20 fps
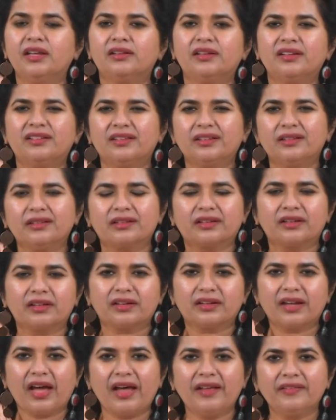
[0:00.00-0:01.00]
This is
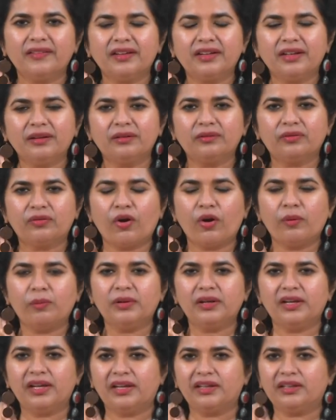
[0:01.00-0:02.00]
rather
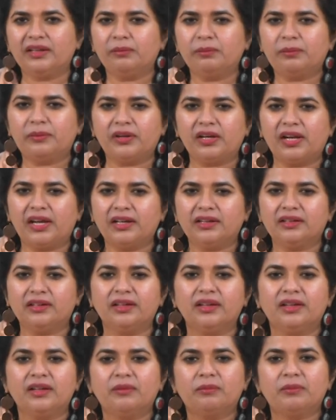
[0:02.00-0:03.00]
informal and impolite,
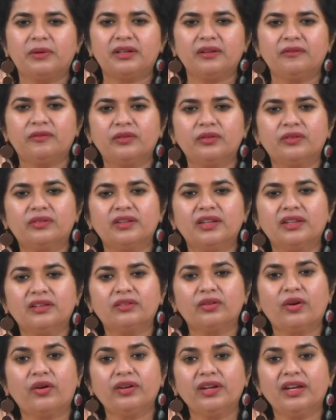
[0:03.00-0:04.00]
but if you say
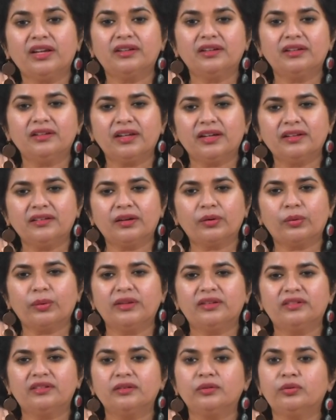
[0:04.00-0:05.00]
sorry, I did not get the
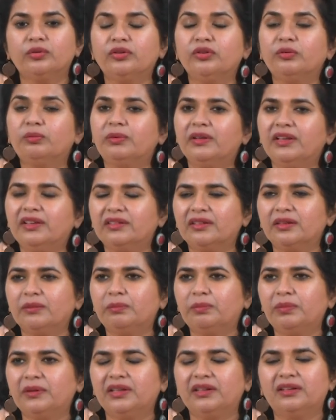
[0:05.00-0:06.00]
question, could you please
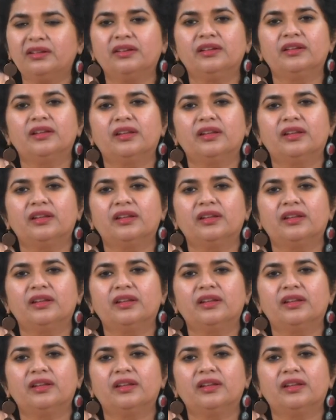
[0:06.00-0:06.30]
repeat,